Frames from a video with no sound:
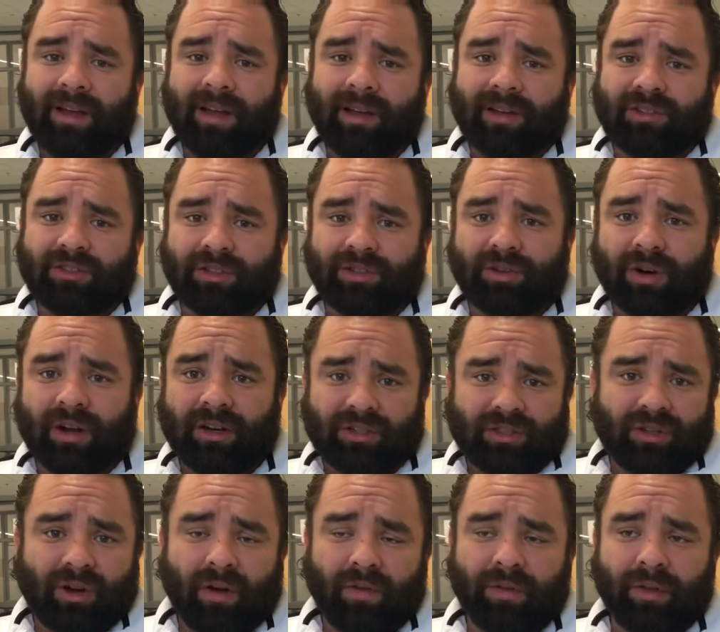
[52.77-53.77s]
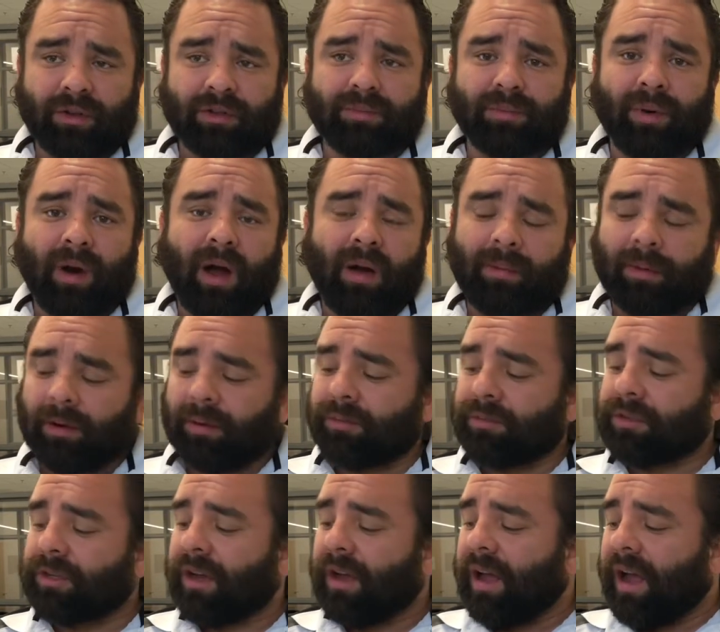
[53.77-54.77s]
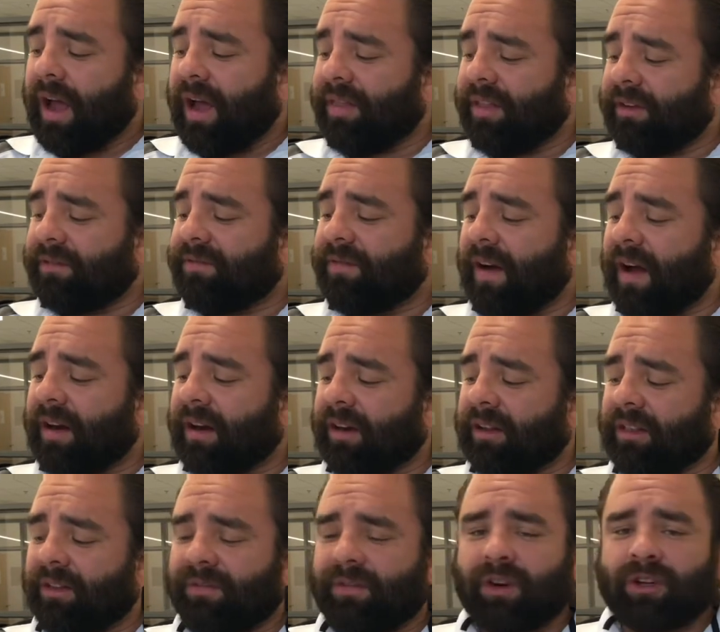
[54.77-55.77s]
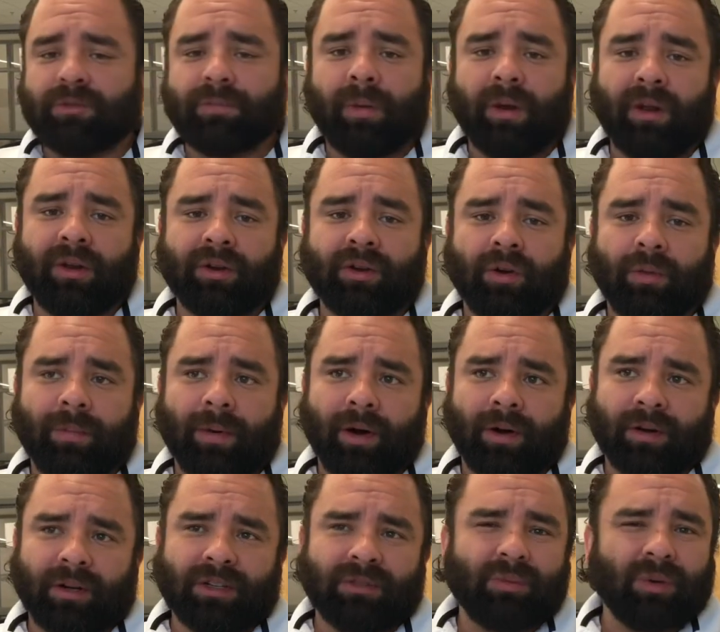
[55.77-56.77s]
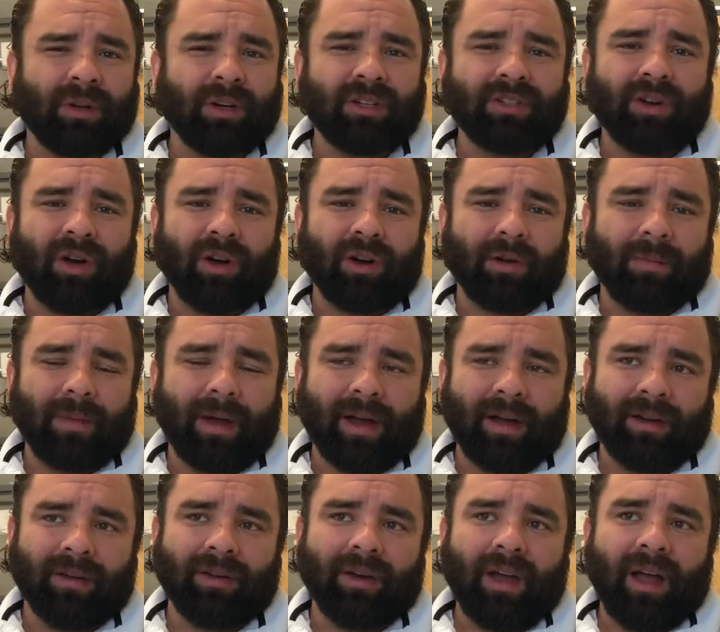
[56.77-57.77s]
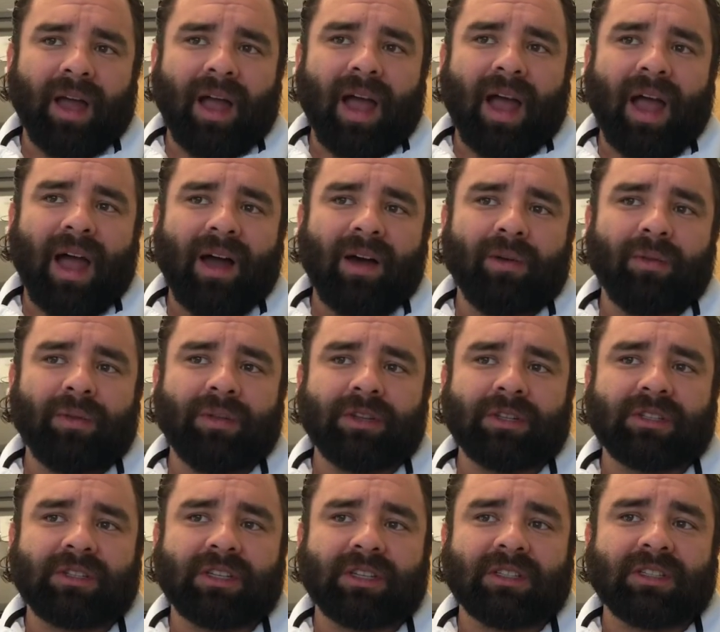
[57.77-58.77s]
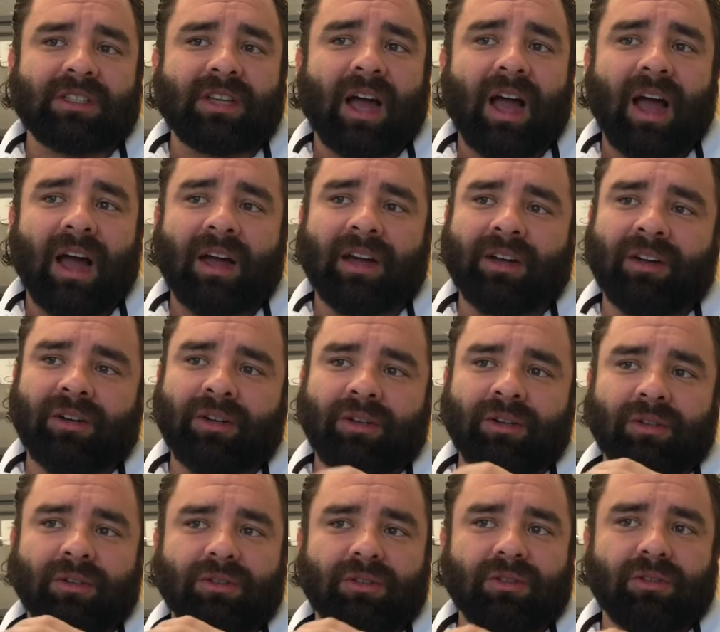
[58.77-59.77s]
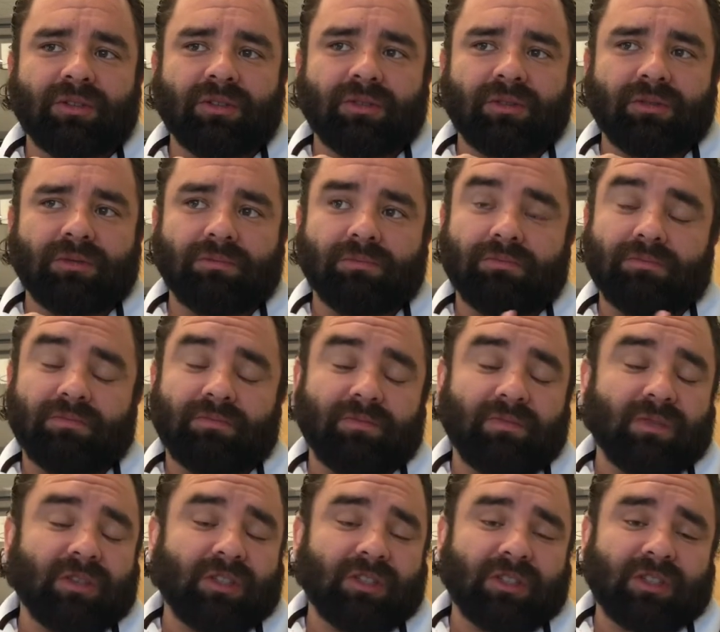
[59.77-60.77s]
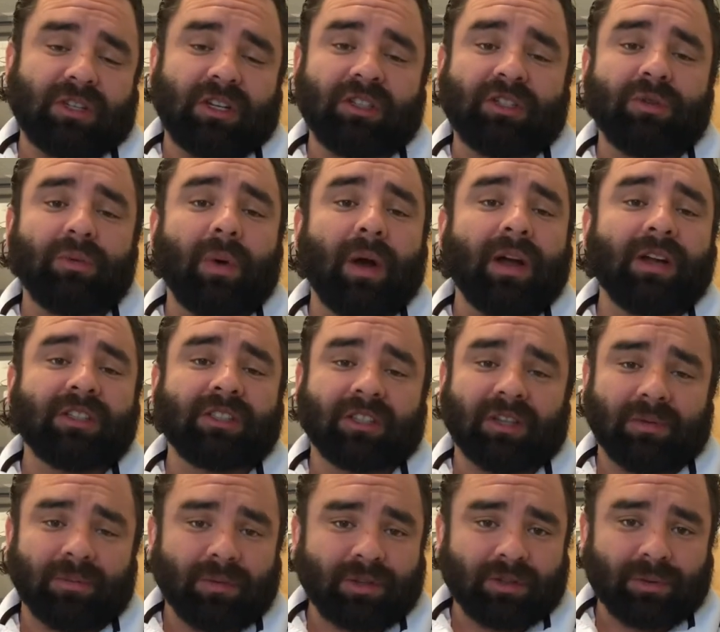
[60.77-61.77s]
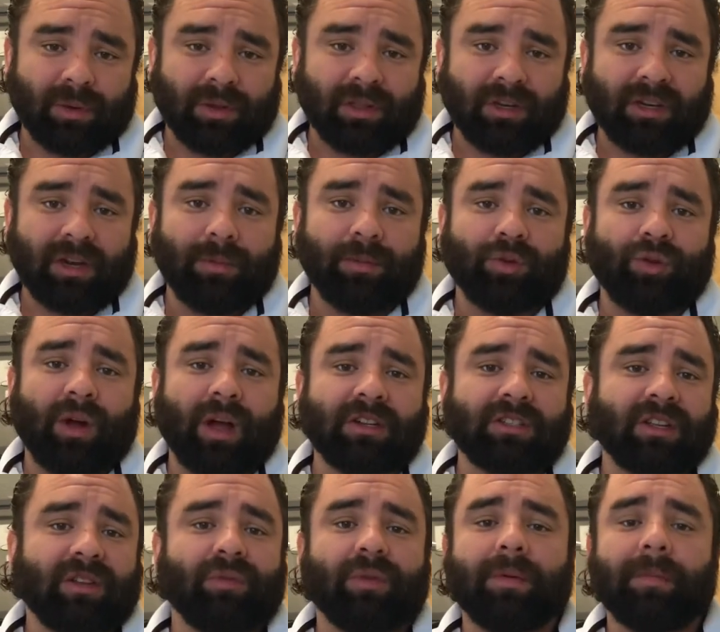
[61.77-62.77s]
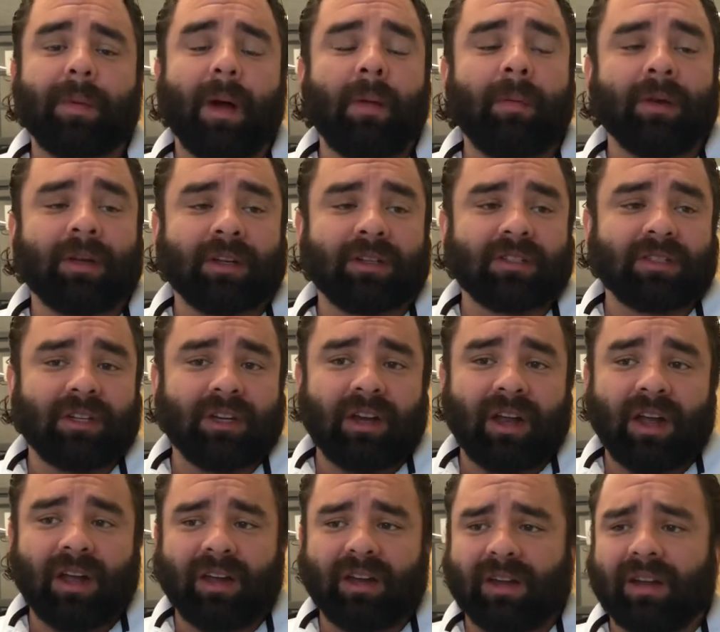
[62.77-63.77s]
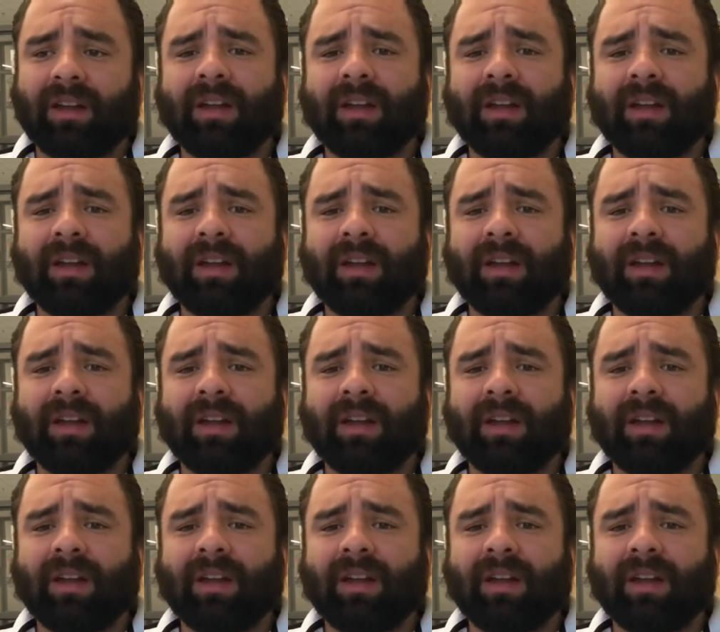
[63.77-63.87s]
to try to solve those problems. And then finally, the first political parties. We're going to talk about how this entire situation between the Democrats and the Republicans today